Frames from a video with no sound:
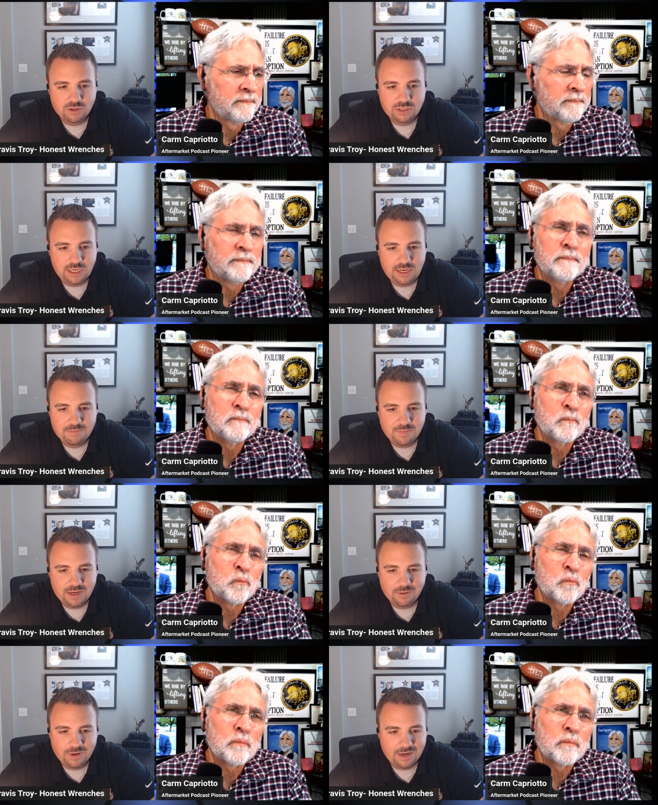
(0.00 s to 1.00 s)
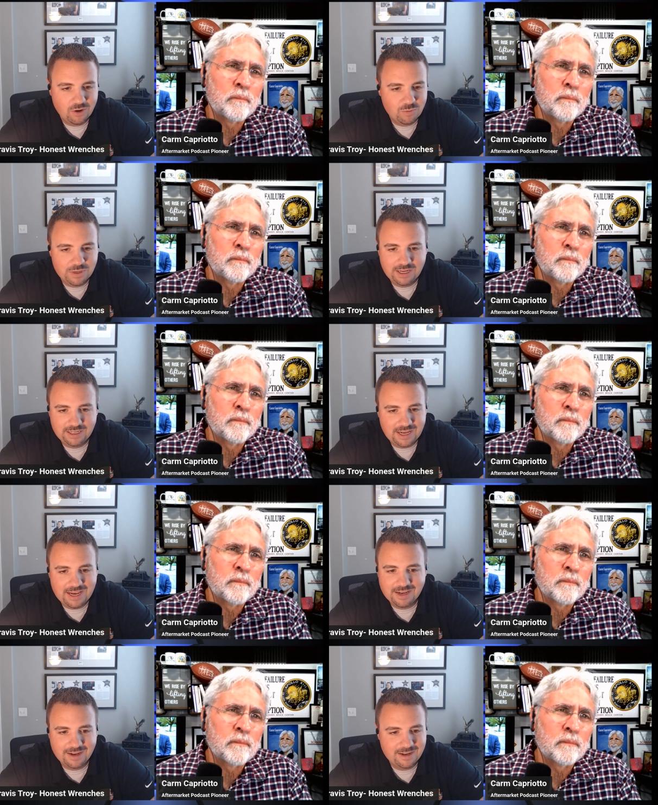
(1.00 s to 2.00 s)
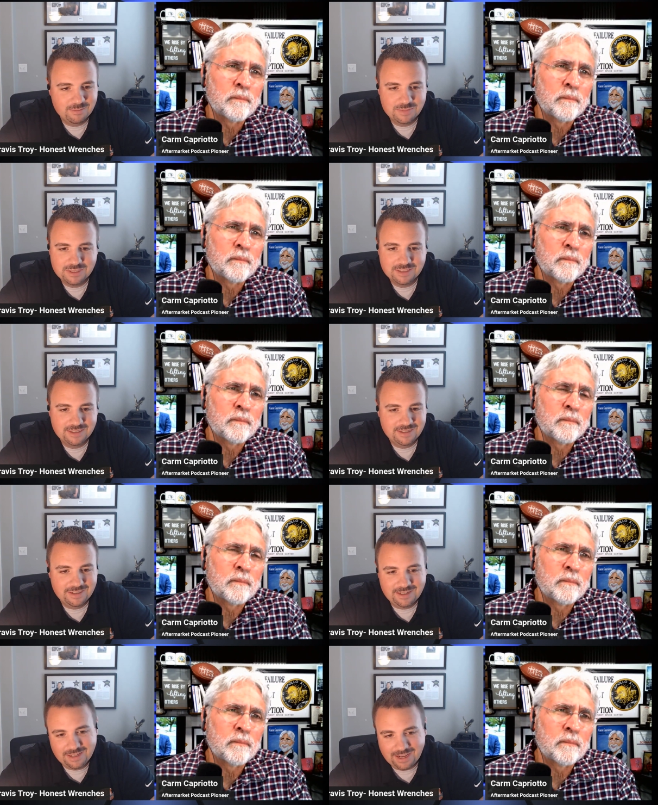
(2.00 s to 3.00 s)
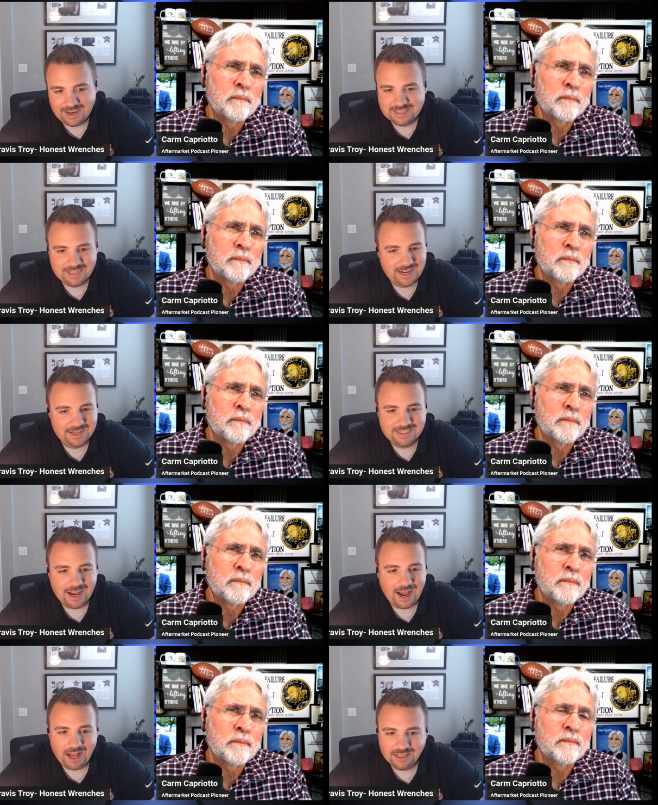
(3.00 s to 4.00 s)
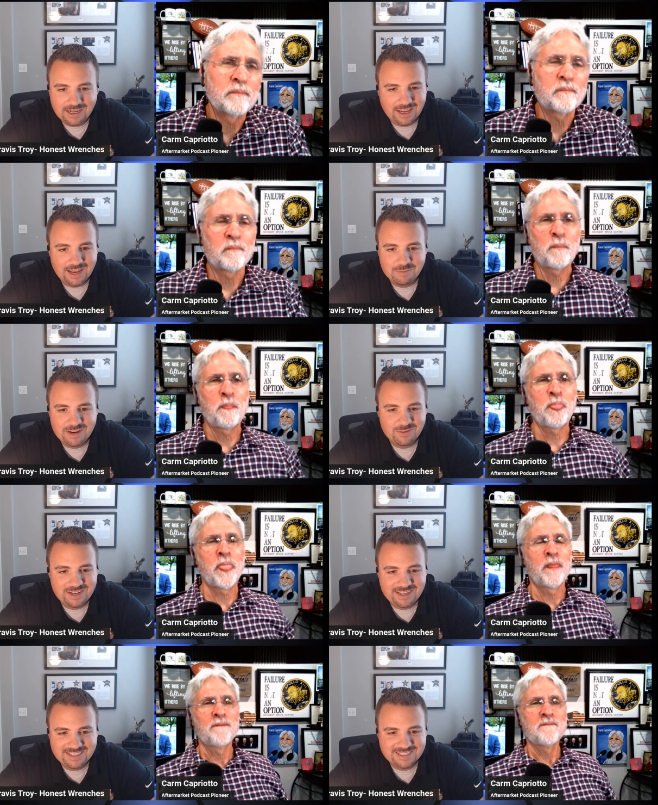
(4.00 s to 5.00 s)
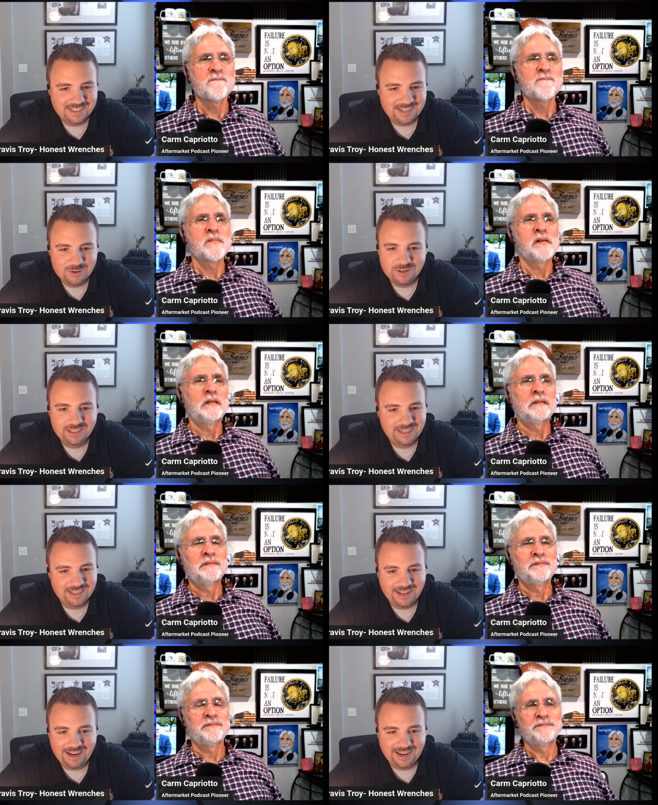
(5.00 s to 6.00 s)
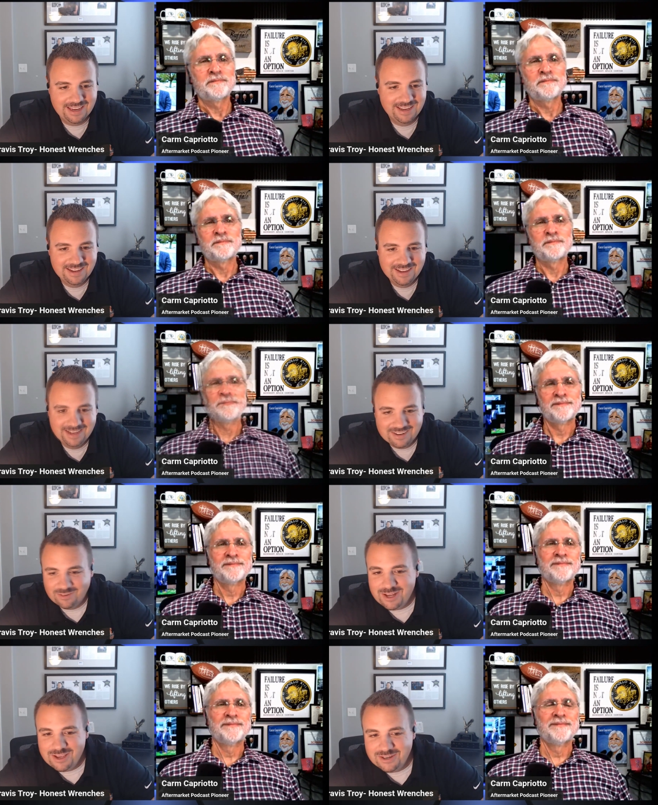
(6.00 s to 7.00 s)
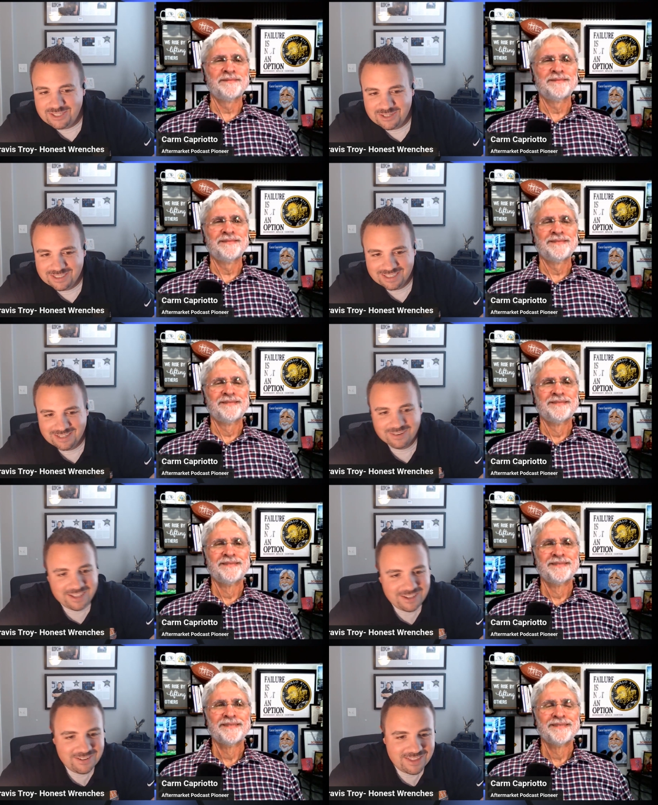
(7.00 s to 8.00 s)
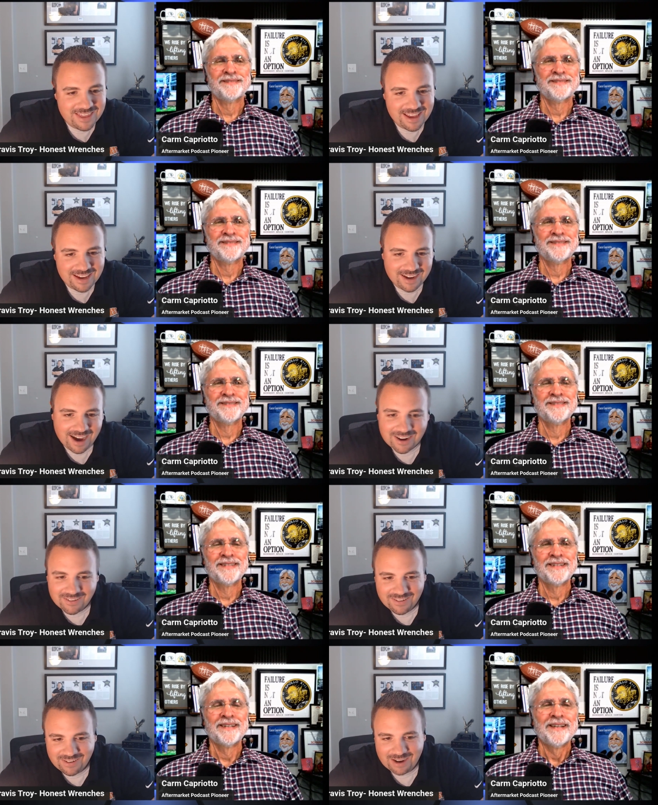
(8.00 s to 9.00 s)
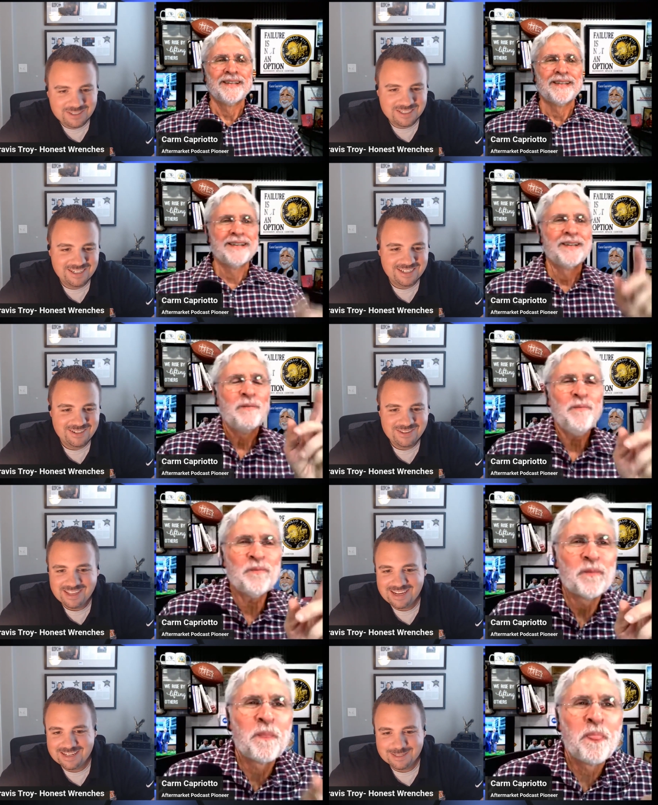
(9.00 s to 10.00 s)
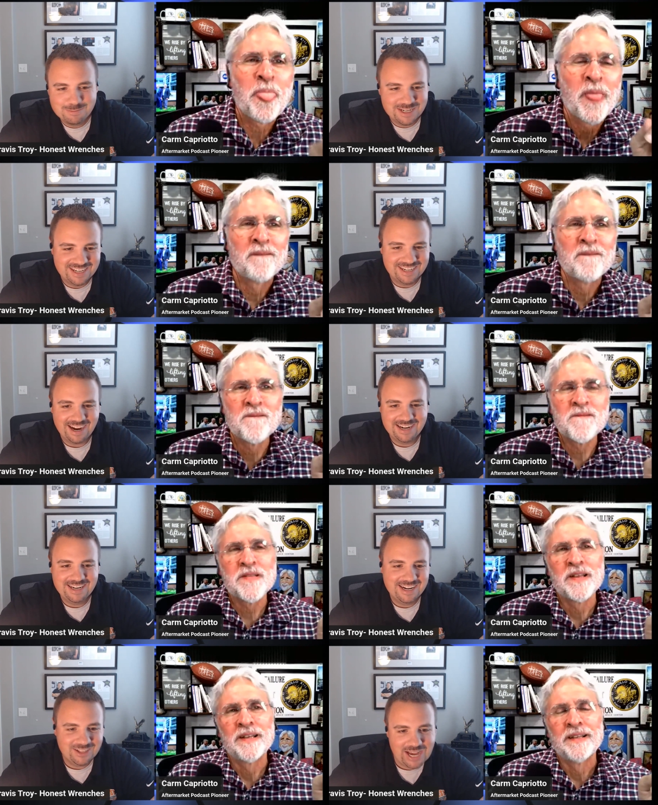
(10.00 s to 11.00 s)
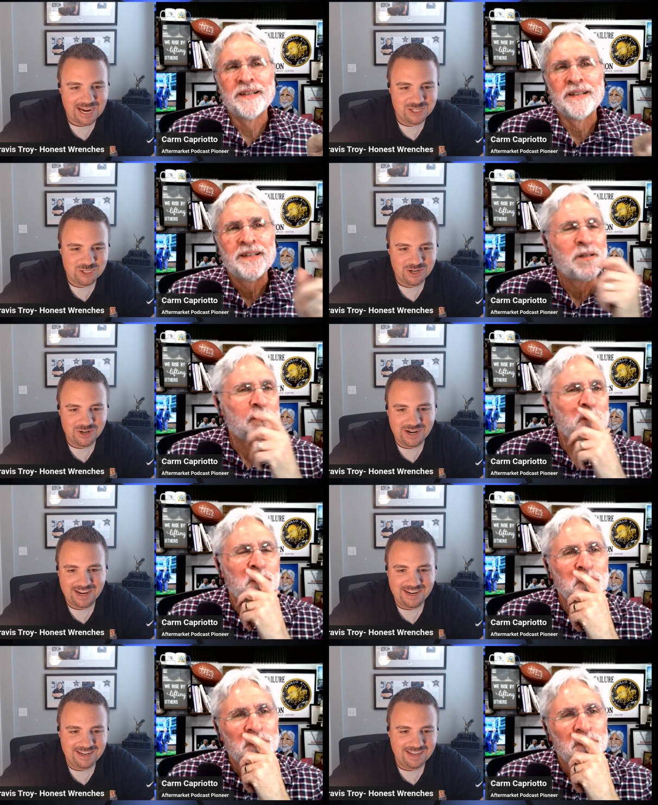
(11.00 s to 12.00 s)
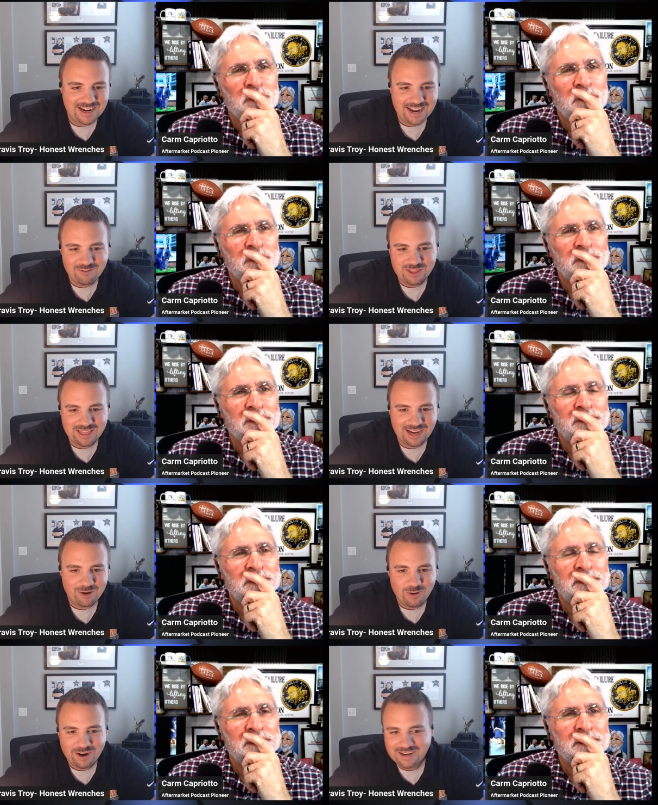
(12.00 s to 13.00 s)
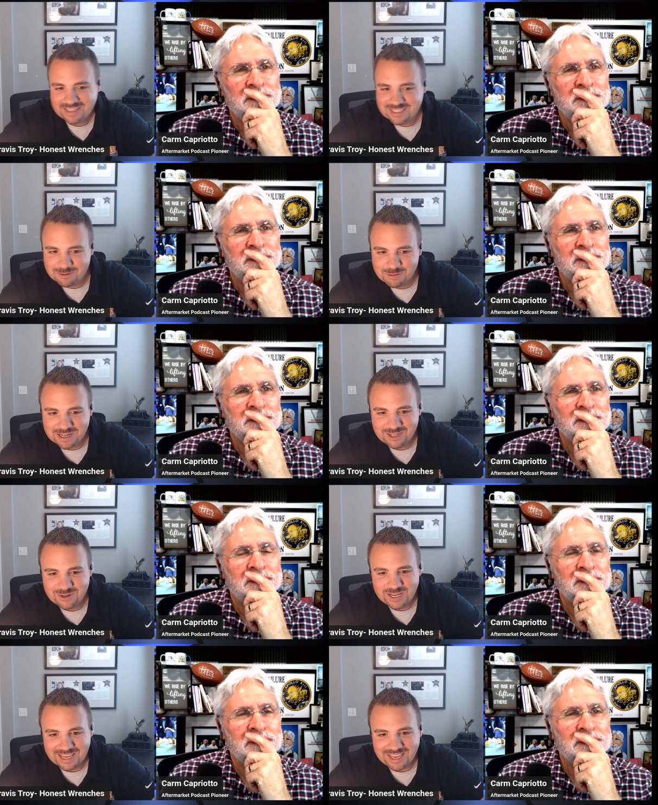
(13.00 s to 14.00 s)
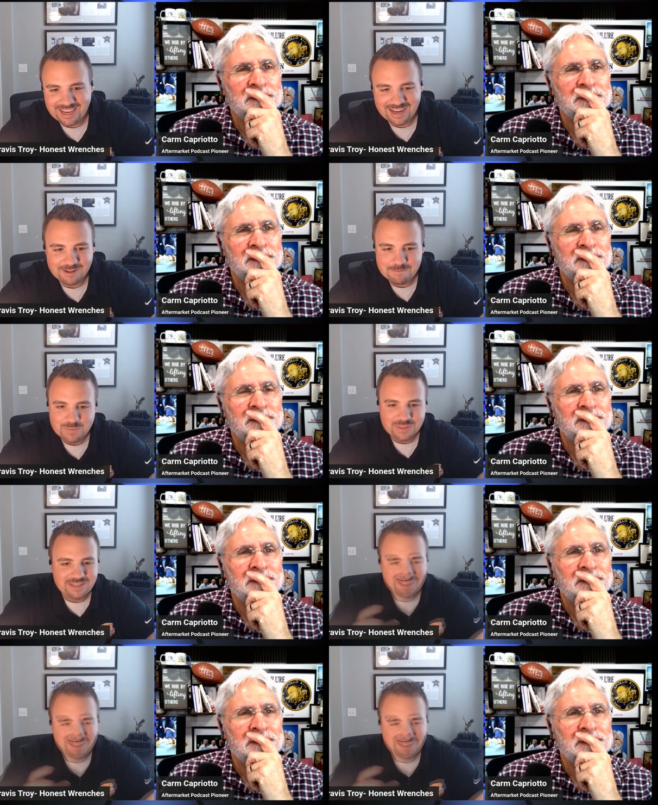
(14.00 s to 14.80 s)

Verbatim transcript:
Speaker 1: with your team. And when opening day comes, eh, like I said, it's a holiday. I mean, we just literally like, what are you choosing? What do you think? I don't know. I was going to do this, but I did it last year and I didn't get everything I wanted. So I'm going to do it again. And